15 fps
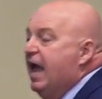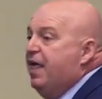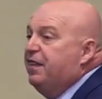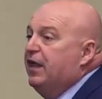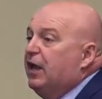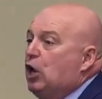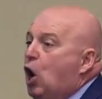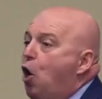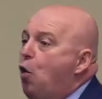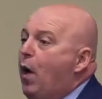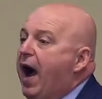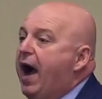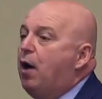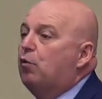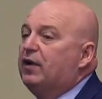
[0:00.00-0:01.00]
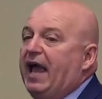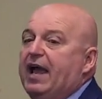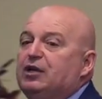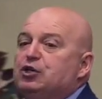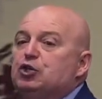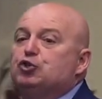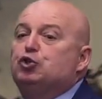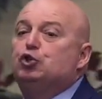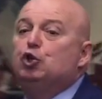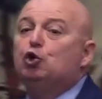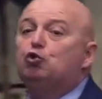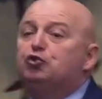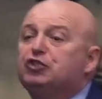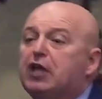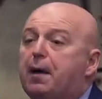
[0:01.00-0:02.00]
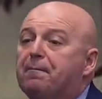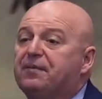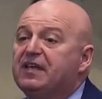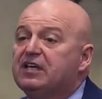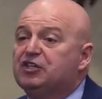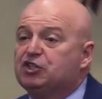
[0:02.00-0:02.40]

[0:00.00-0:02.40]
then go out and just do something